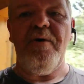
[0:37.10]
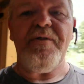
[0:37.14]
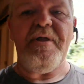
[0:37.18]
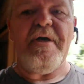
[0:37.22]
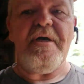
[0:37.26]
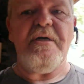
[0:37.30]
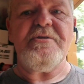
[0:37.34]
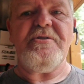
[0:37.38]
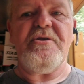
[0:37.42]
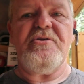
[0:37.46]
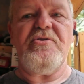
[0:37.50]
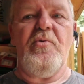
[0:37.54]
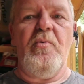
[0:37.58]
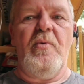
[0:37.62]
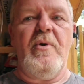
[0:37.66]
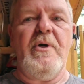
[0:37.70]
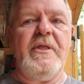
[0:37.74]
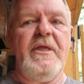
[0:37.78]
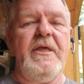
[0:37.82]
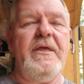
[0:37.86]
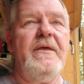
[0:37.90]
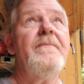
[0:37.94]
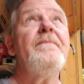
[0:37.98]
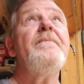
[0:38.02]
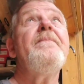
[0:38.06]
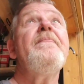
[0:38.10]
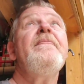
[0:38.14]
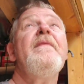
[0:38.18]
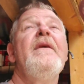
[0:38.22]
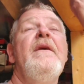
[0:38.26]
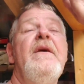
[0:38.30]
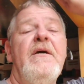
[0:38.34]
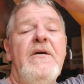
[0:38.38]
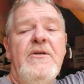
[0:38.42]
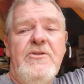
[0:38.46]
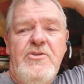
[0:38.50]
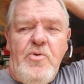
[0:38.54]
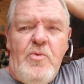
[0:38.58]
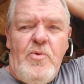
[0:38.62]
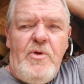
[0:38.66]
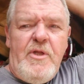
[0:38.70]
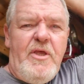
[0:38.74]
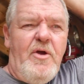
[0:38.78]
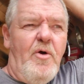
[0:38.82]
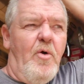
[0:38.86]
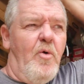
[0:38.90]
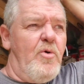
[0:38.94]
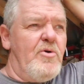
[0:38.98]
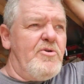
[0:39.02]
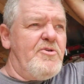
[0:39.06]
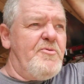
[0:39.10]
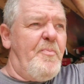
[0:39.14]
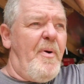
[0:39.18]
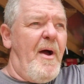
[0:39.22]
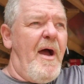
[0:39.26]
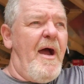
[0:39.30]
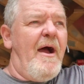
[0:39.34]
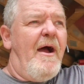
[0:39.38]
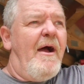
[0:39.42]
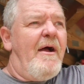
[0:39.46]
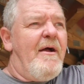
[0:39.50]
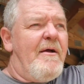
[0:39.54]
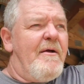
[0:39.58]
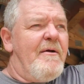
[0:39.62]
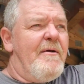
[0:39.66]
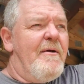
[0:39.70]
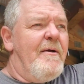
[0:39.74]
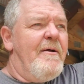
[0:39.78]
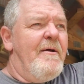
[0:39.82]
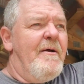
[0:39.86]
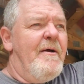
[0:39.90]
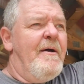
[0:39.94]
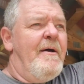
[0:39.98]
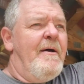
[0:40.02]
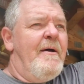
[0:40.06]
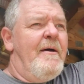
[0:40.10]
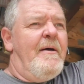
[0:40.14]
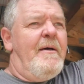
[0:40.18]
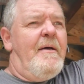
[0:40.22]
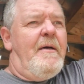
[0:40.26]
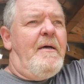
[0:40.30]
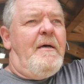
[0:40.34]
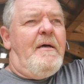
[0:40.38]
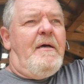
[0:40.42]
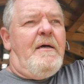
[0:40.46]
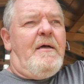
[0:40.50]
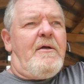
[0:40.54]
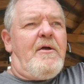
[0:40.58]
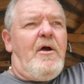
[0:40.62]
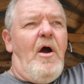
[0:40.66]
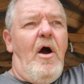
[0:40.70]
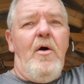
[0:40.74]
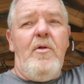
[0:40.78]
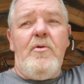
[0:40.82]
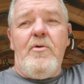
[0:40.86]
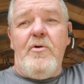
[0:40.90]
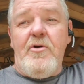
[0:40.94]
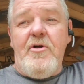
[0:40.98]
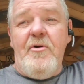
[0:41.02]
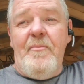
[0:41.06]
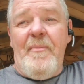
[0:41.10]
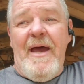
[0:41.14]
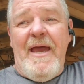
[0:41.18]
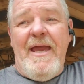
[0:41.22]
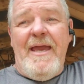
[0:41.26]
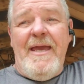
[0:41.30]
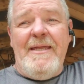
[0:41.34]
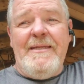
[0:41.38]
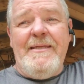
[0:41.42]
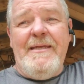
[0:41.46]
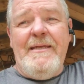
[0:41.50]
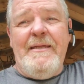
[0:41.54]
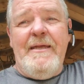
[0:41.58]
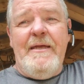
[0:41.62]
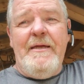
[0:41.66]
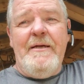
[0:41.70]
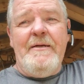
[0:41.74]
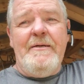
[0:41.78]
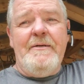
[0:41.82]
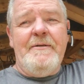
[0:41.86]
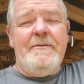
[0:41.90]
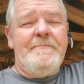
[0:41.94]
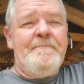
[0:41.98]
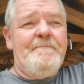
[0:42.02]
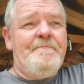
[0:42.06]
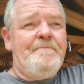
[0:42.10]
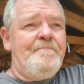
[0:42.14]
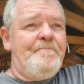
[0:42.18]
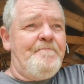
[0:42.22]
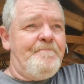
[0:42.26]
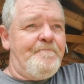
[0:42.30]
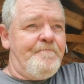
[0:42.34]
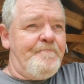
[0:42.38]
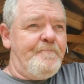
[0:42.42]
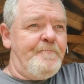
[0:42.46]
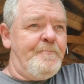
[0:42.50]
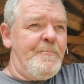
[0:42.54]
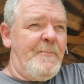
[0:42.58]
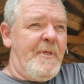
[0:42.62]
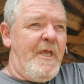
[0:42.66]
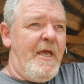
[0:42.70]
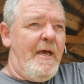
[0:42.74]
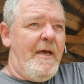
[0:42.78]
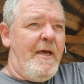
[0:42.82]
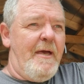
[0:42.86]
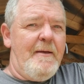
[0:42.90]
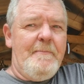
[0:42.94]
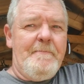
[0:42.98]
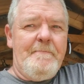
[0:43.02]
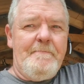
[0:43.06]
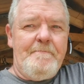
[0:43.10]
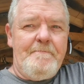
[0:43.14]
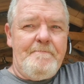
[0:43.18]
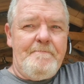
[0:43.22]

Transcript: I think it's a 20 horsepower Kohler Command in here. Okay.